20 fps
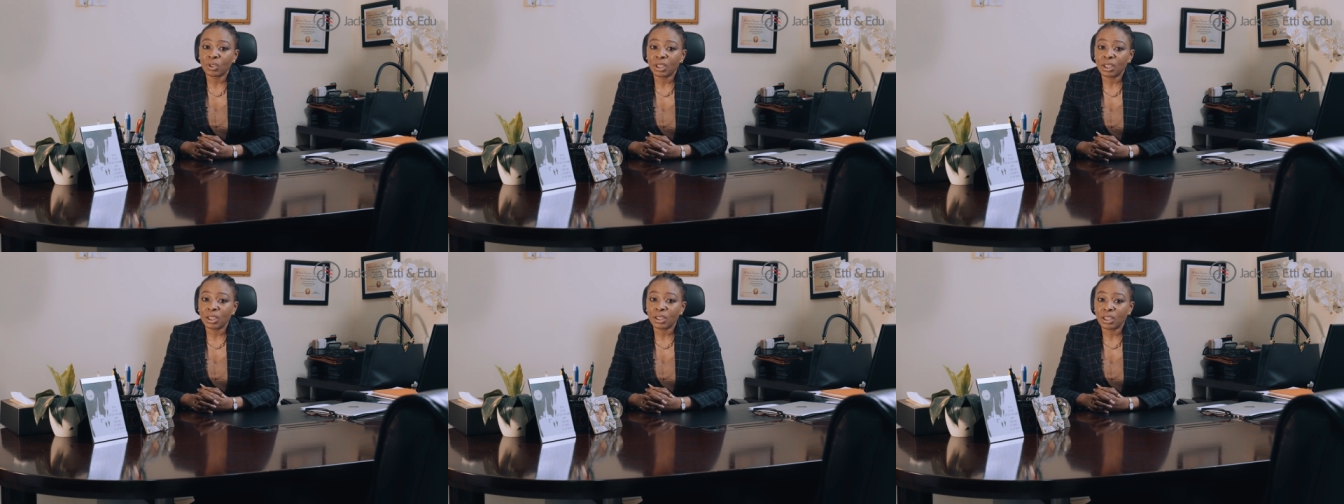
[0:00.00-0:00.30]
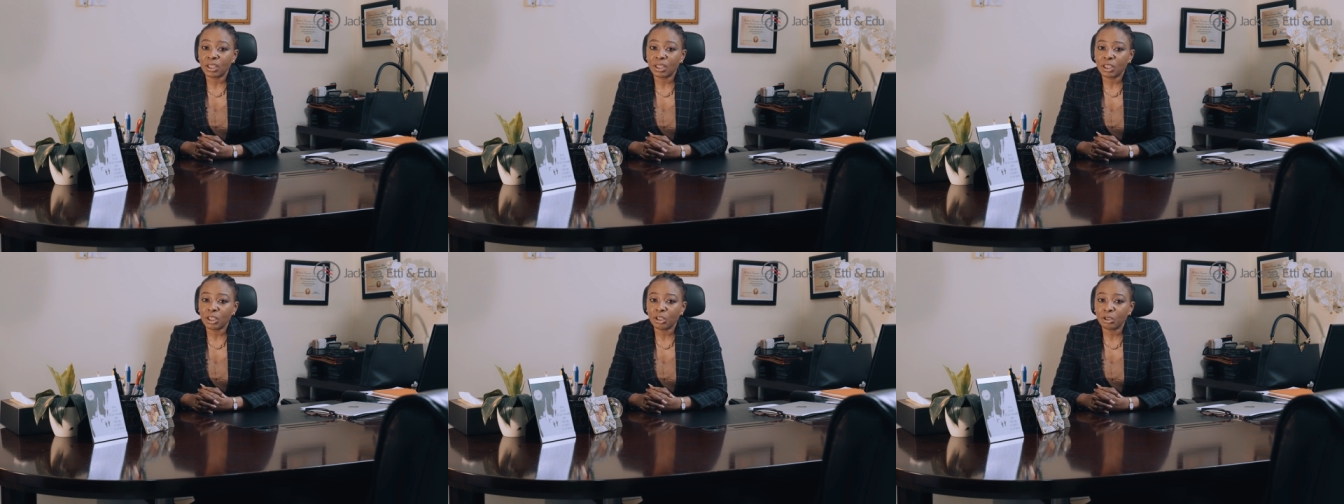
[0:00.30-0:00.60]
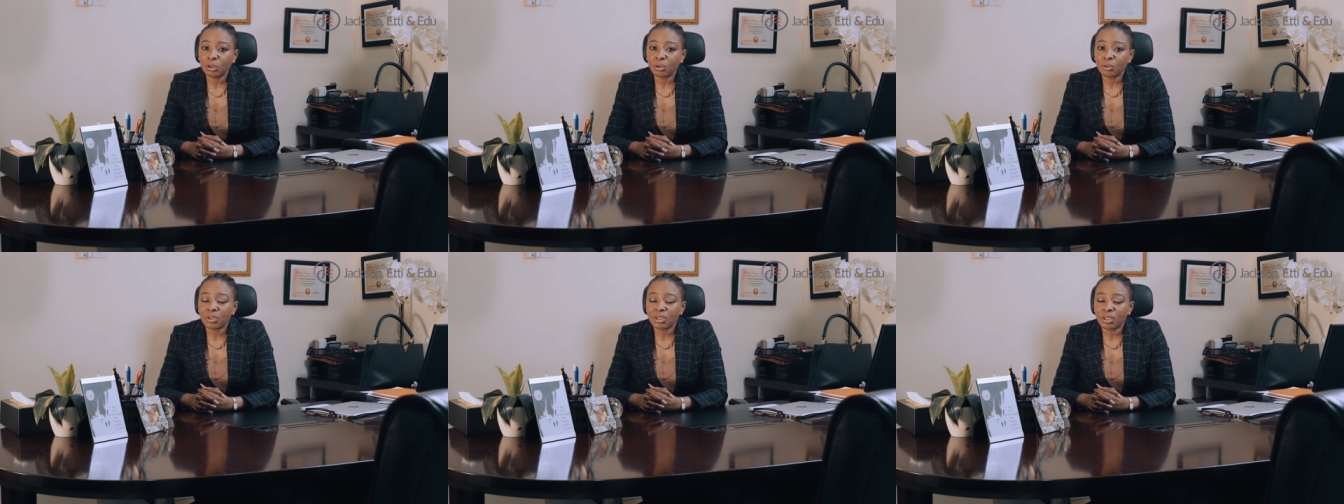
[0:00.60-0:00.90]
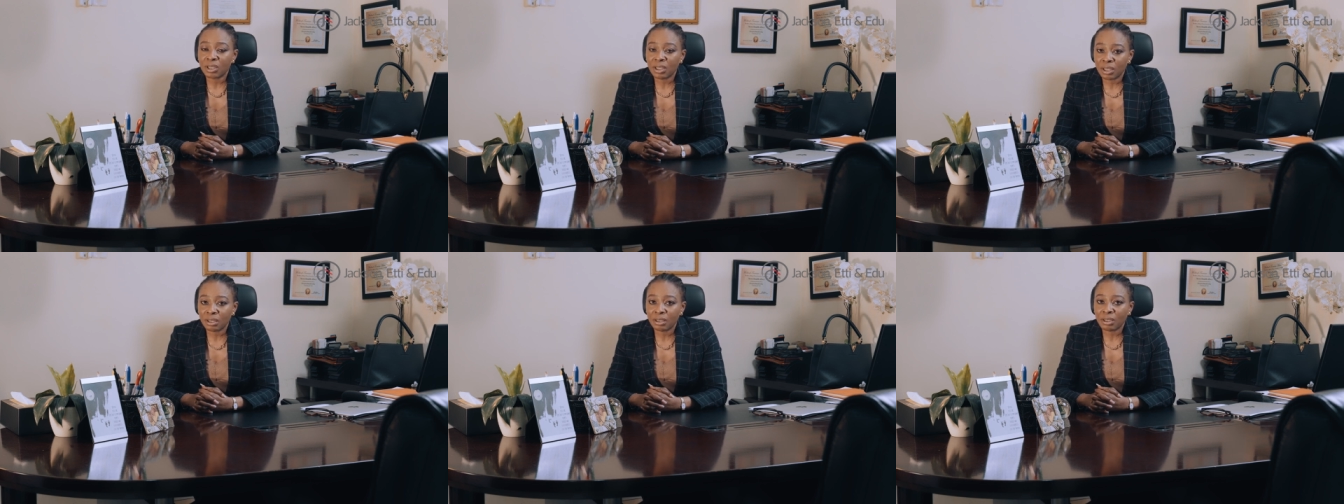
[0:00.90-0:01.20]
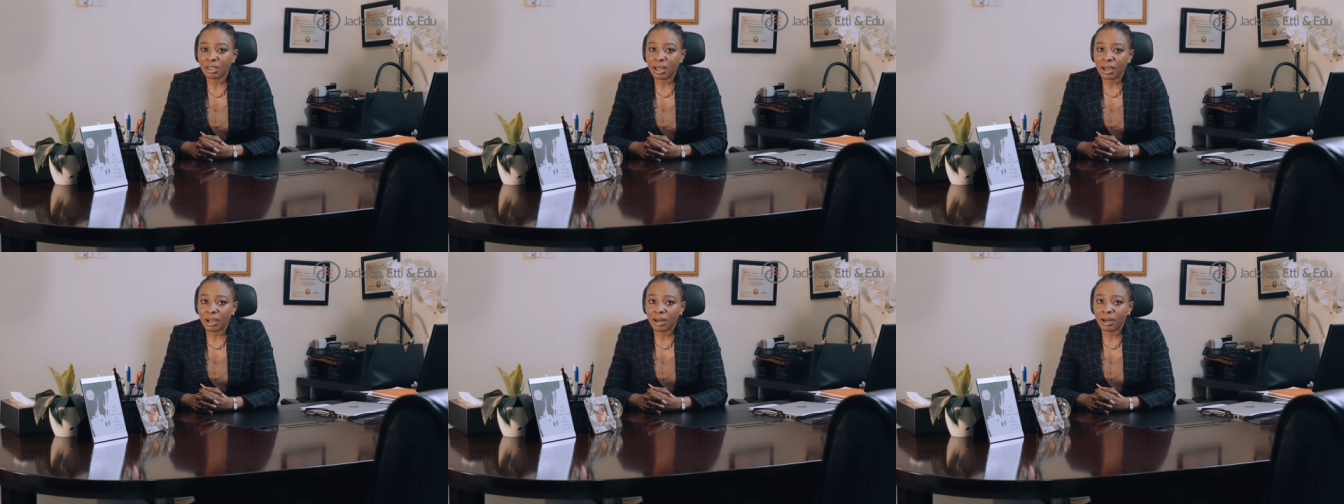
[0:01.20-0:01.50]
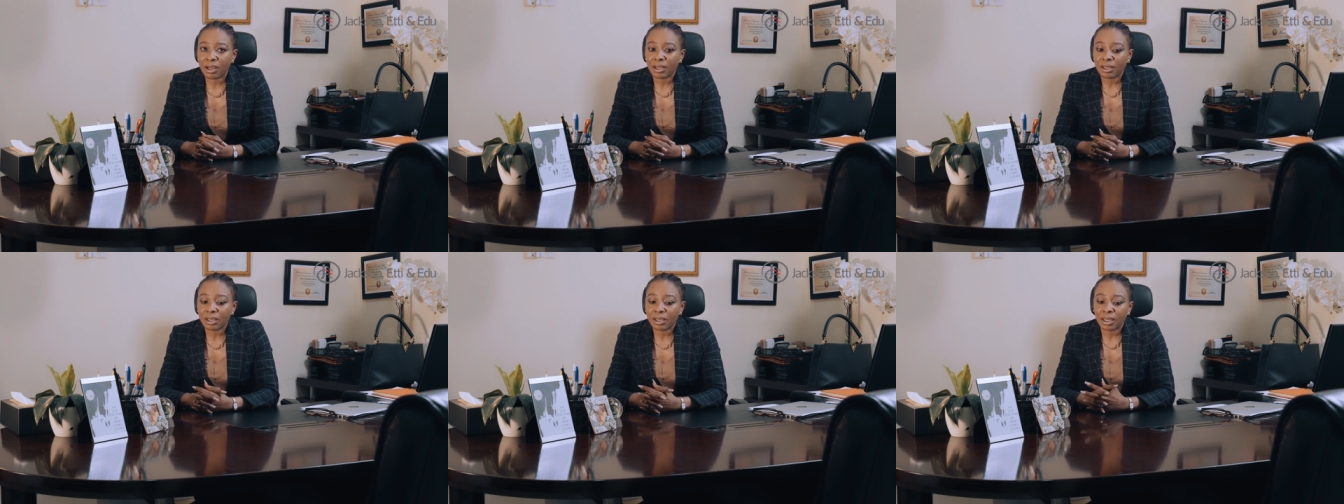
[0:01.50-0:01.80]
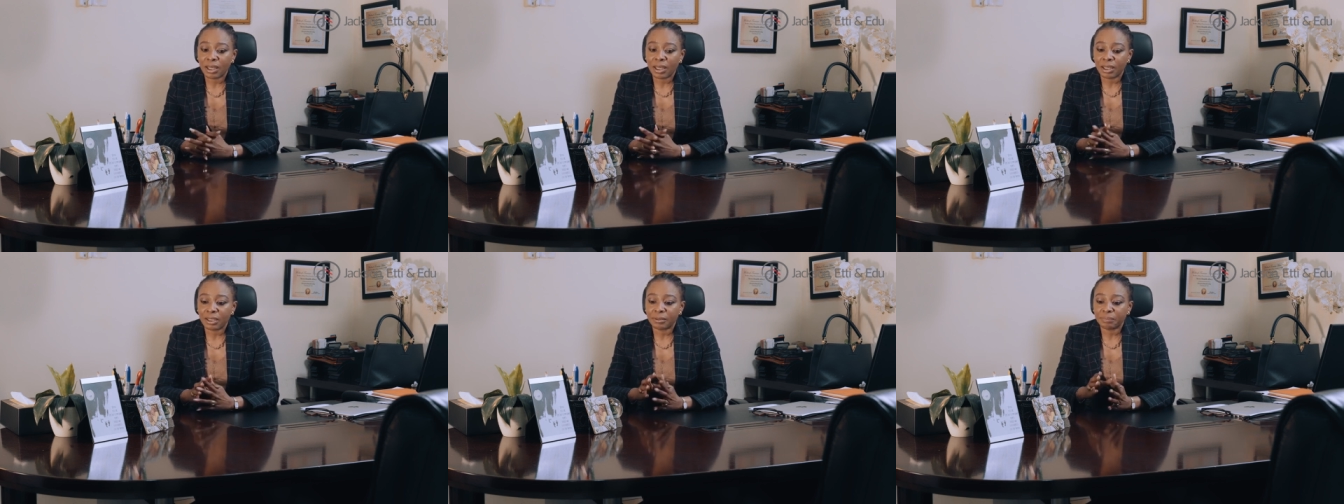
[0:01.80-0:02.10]
the issues still are
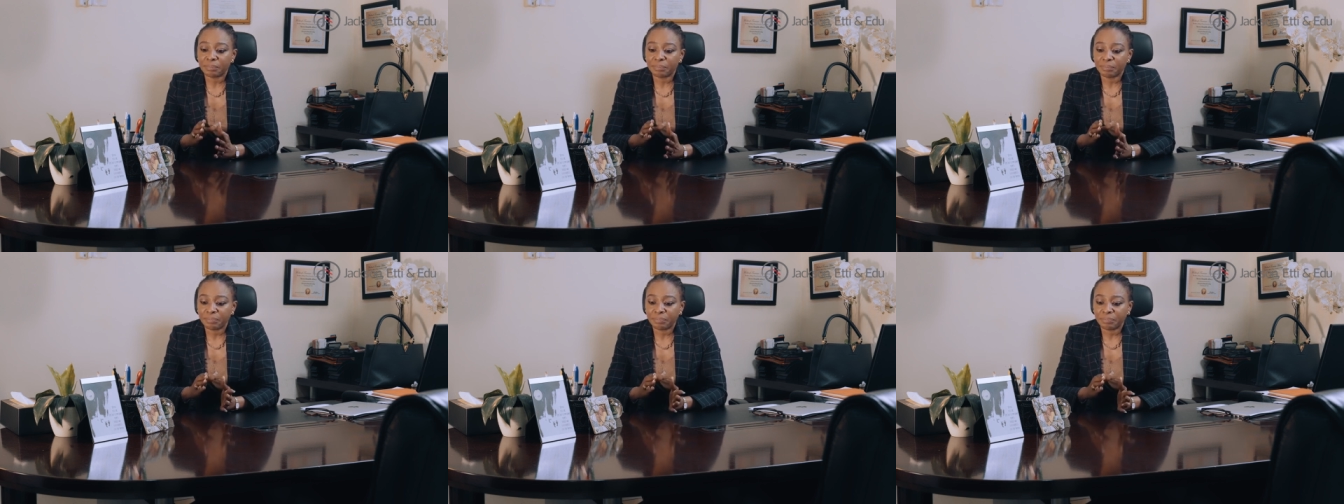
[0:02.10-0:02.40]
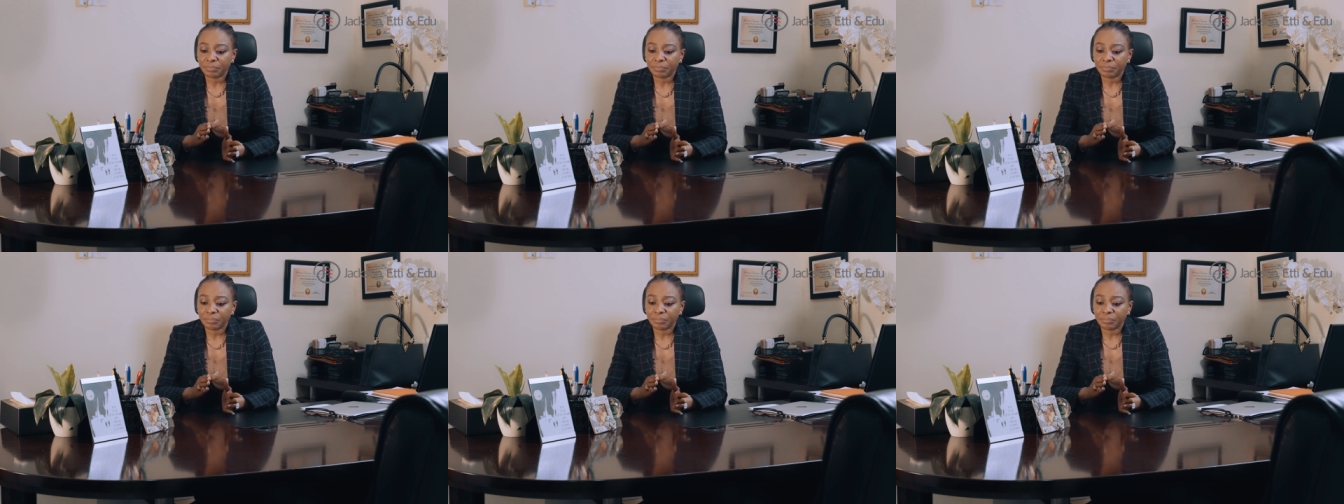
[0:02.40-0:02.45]
in